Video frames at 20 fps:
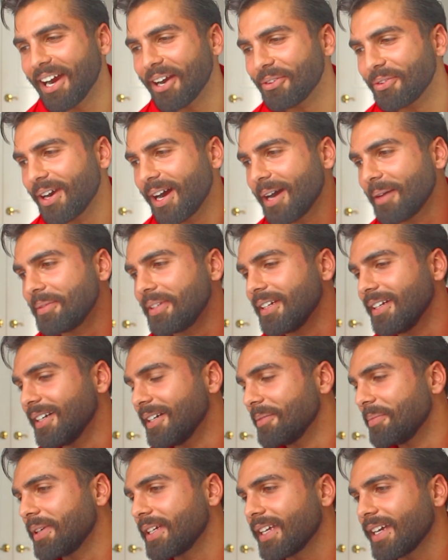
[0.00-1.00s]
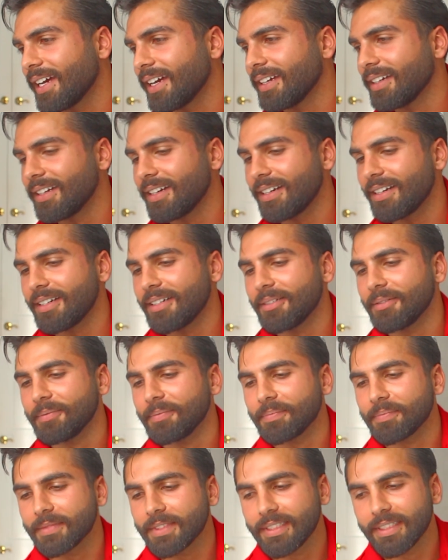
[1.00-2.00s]
I got robbed. But yeah,
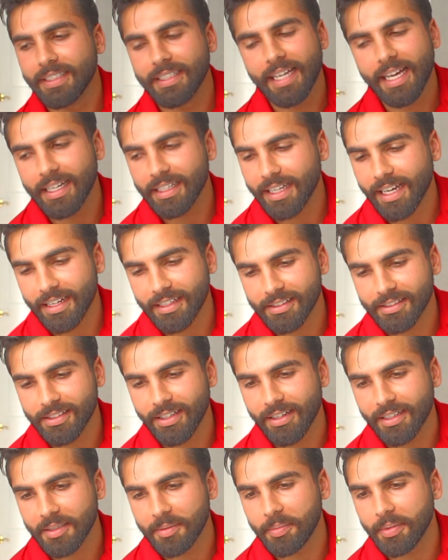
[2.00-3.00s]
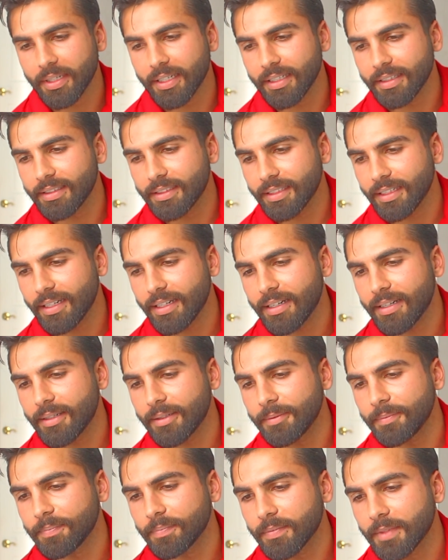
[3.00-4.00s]
um, yeah, it kind of sucked, but
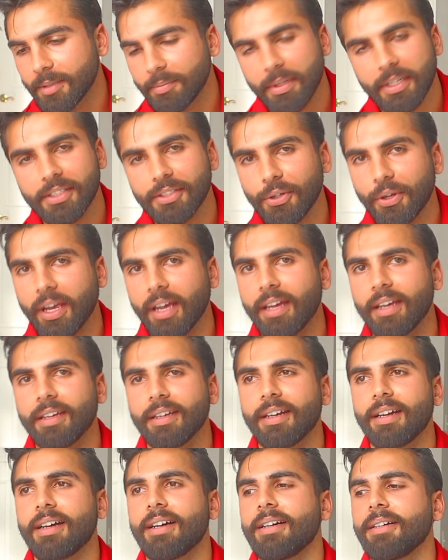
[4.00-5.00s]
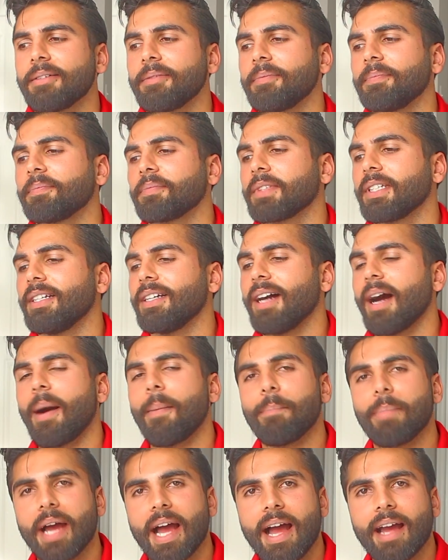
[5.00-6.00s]
um, but it's okay. Um,
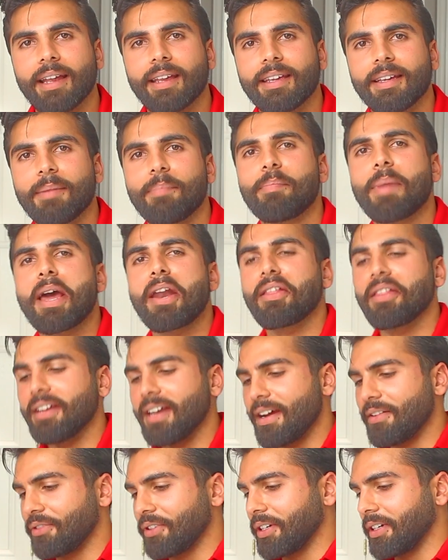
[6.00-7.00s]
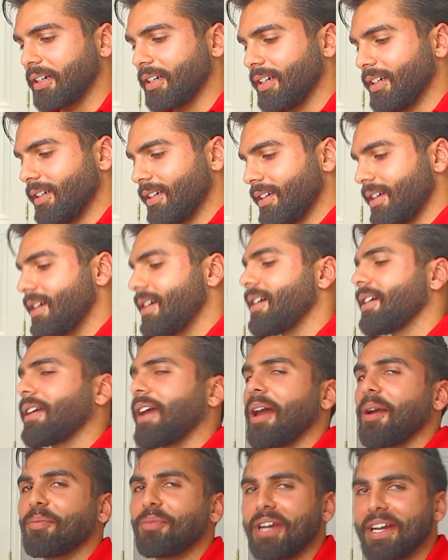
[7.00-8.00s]
I'm back, better than ever. Uh,
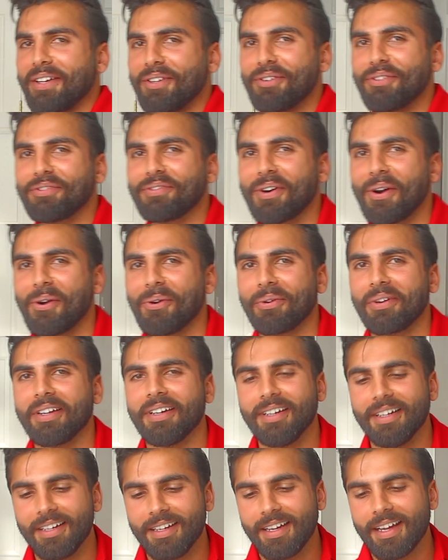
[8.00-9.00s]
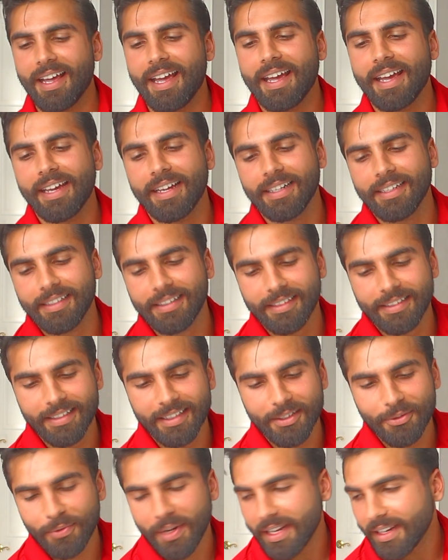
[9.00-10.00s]
got a brand new phone and
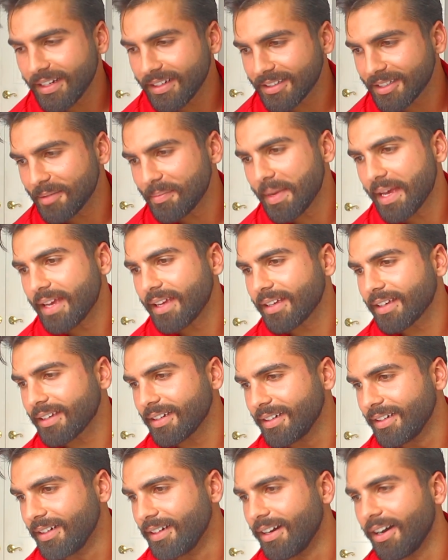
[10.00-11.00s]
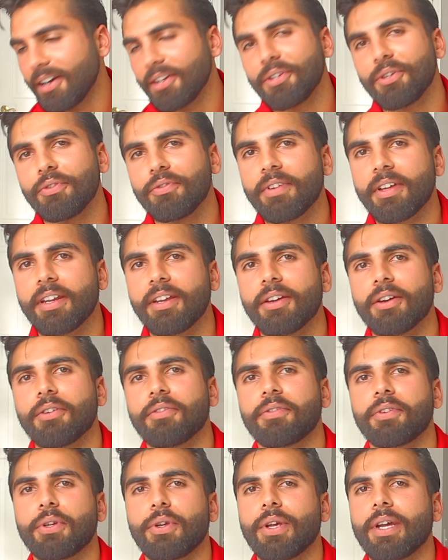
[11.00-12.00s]
ready to make a new
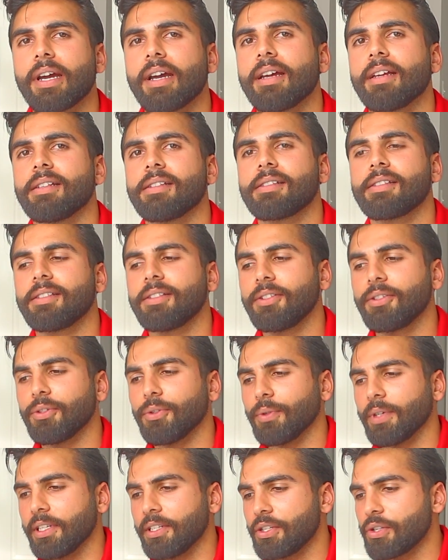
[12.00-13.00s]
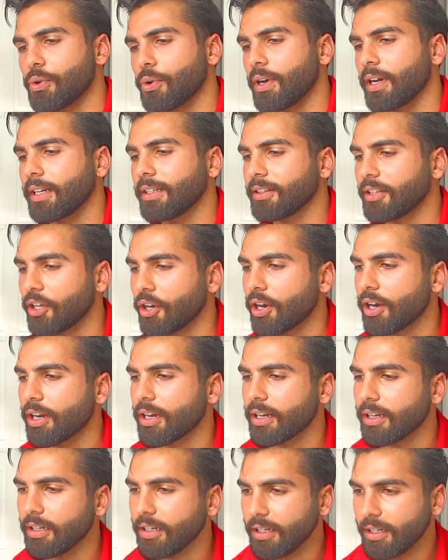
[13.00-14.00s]
video for you guys to enjoy and
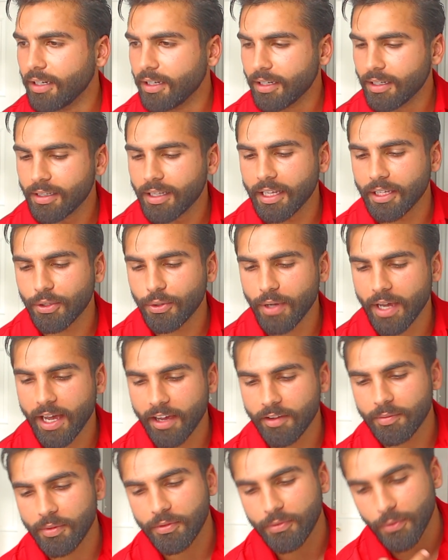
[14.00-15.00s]
learn like you have